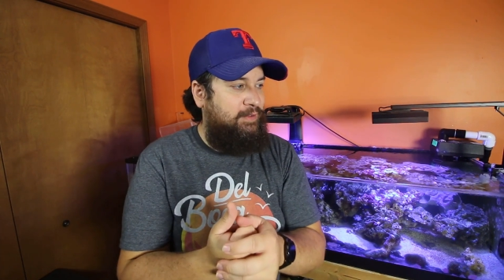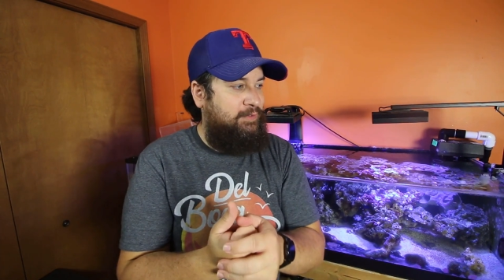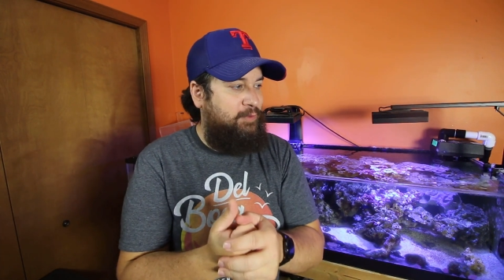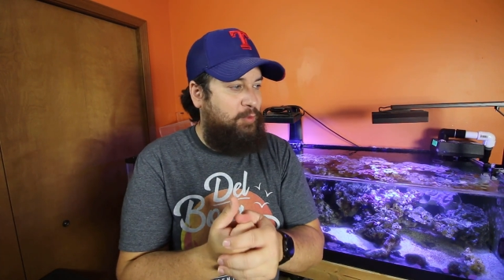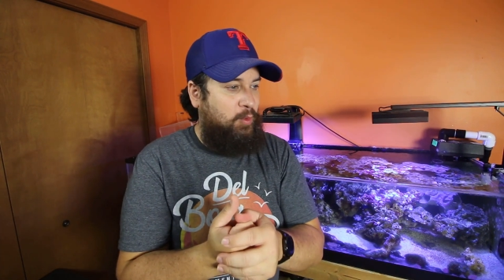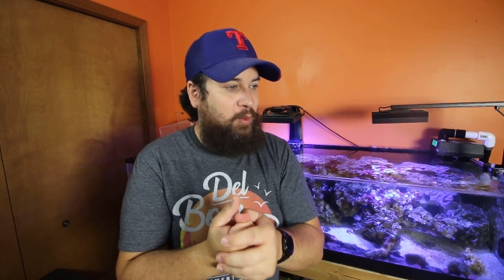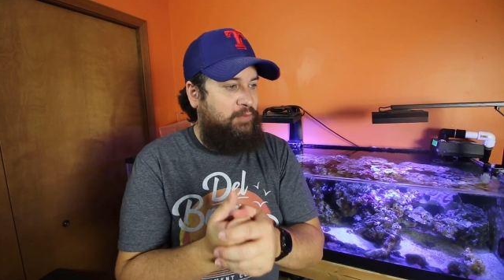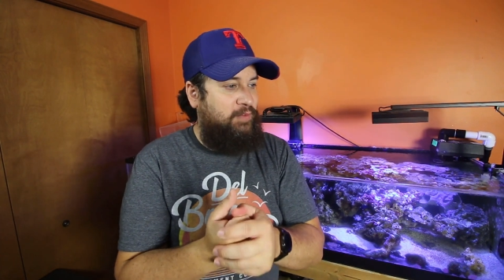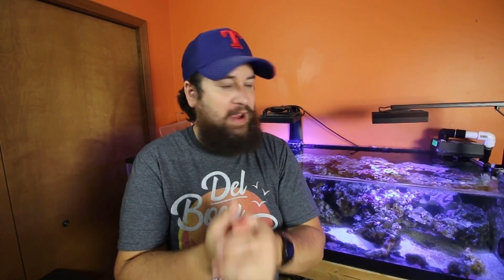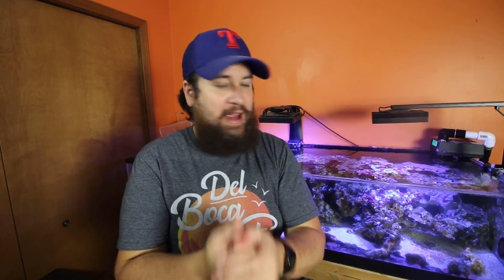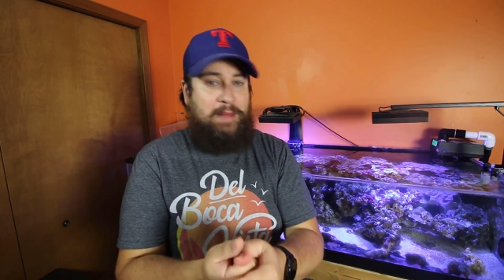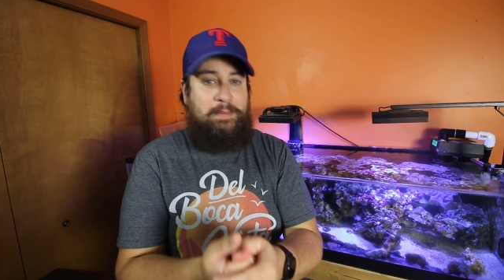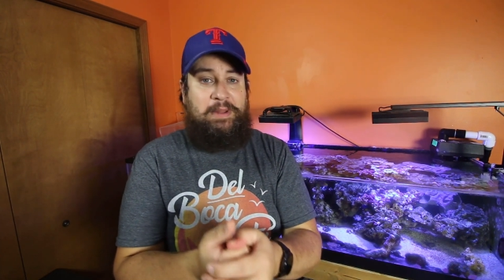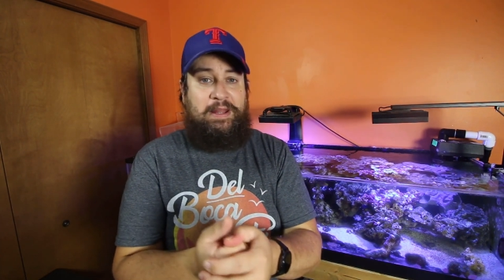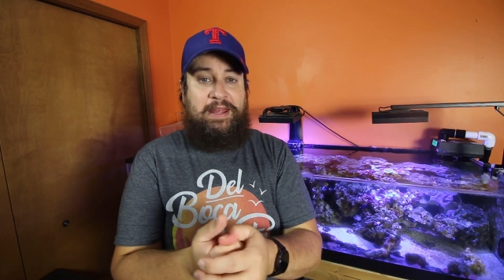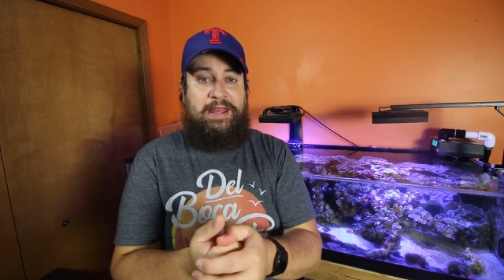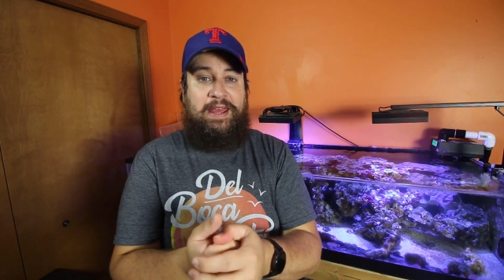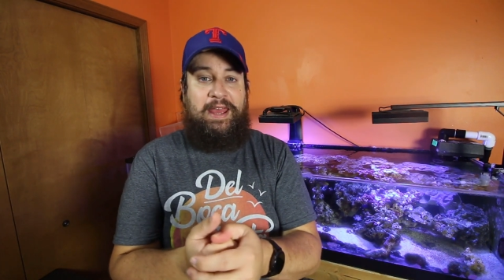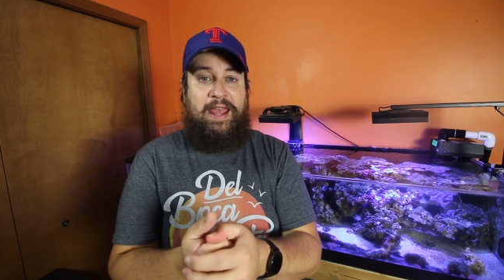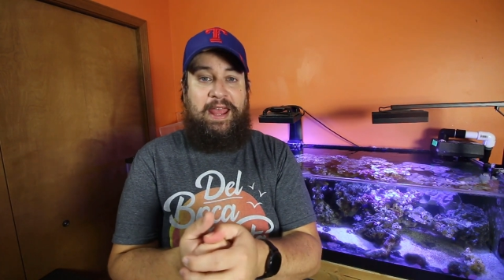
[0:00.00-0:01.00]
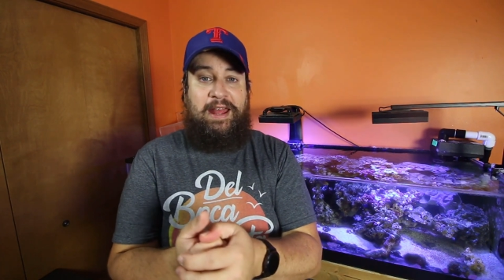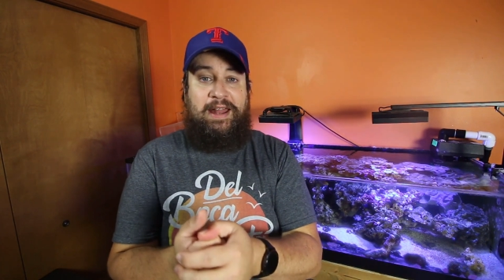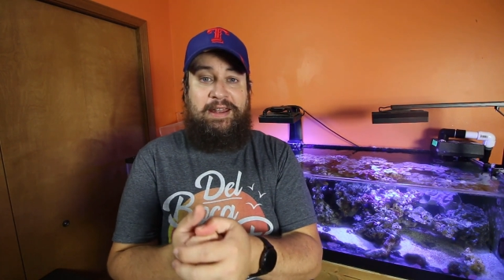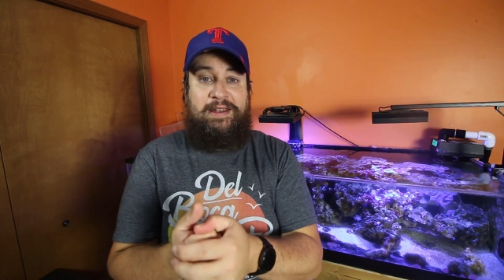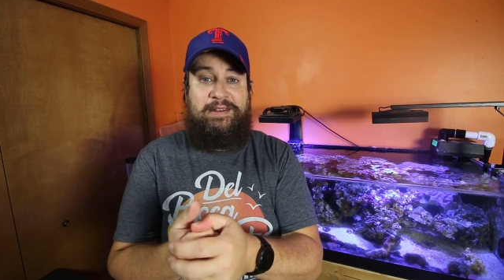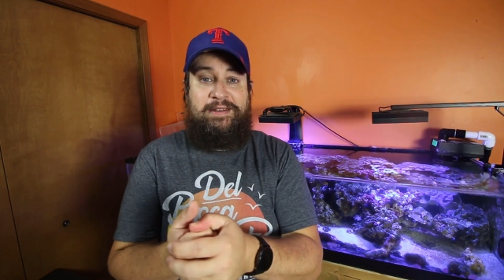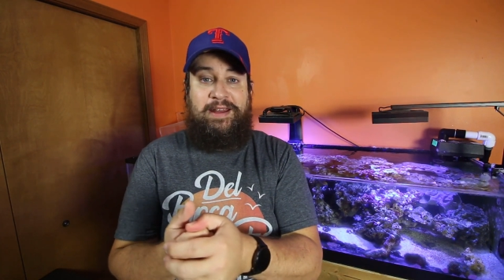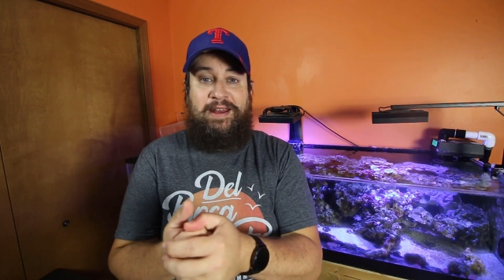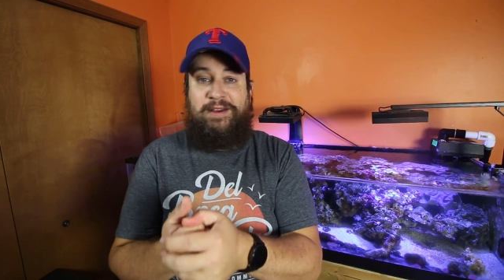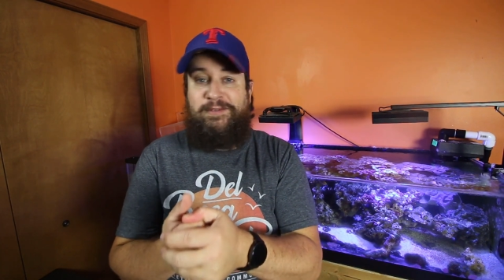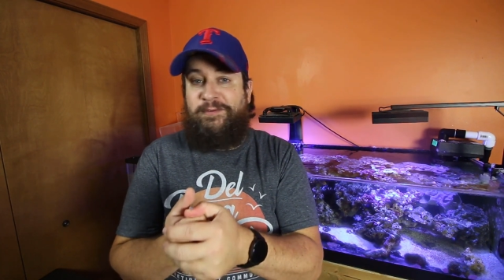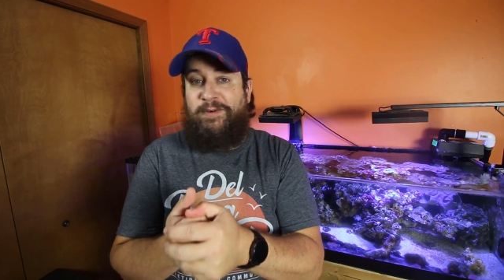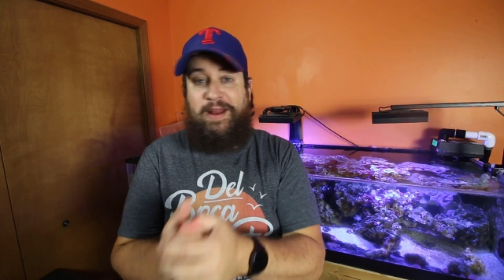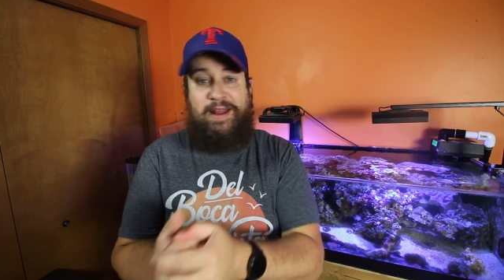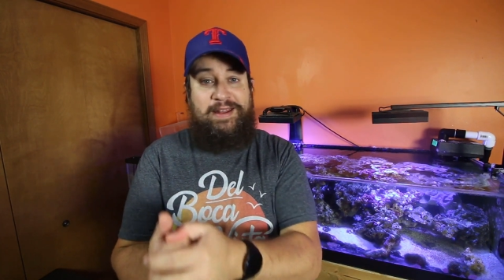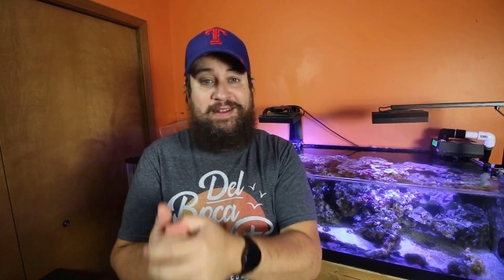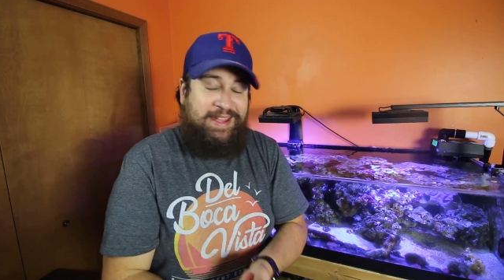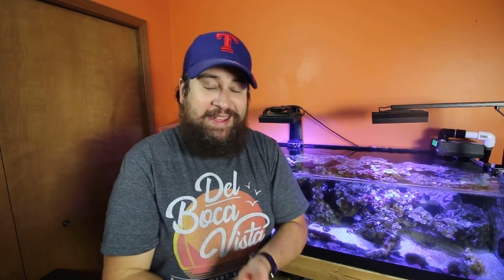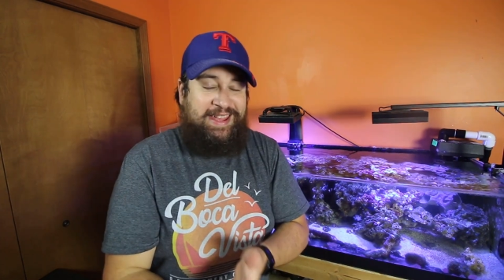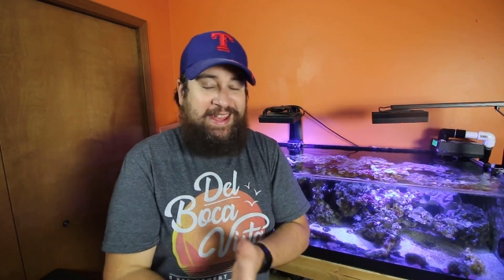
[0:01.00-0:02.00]
for family and uh,
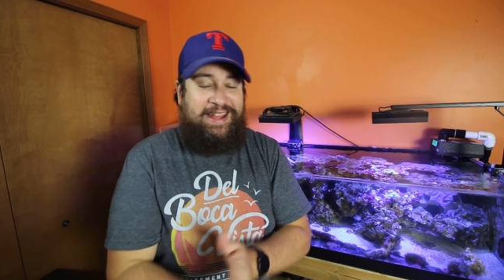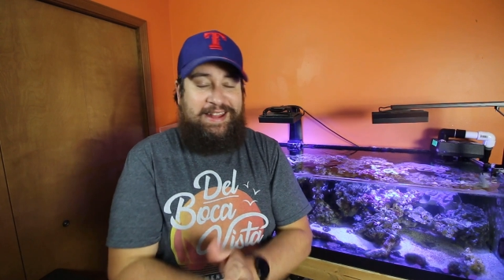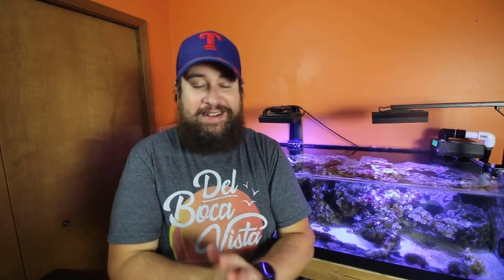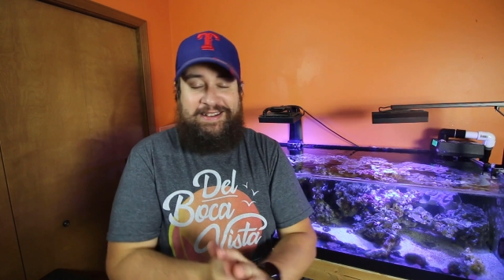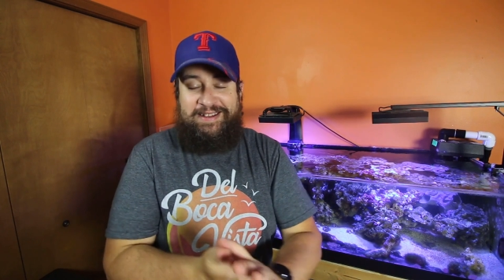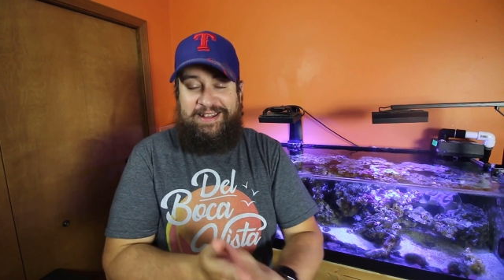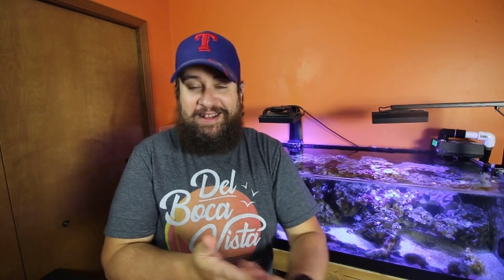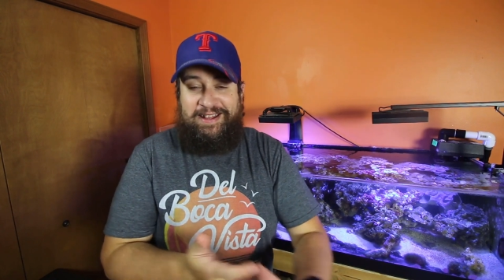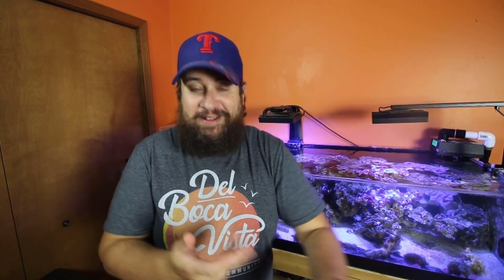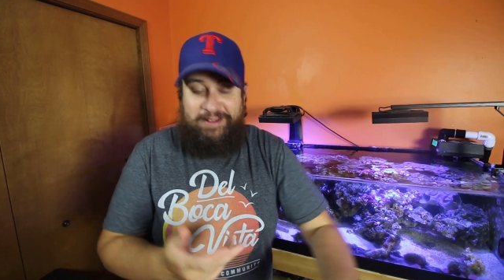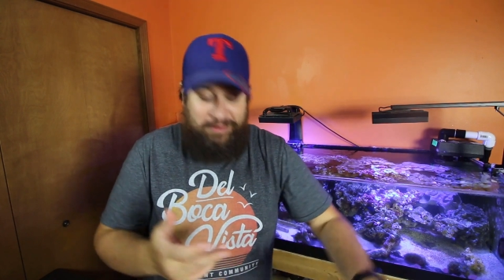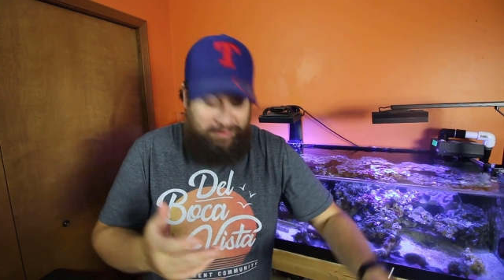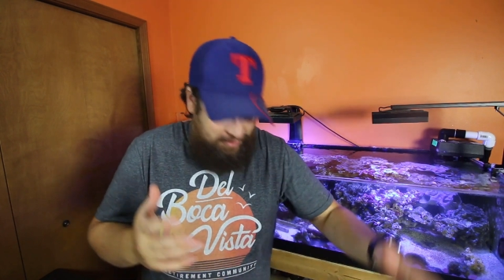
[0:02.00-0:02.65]
friends. Can't uh,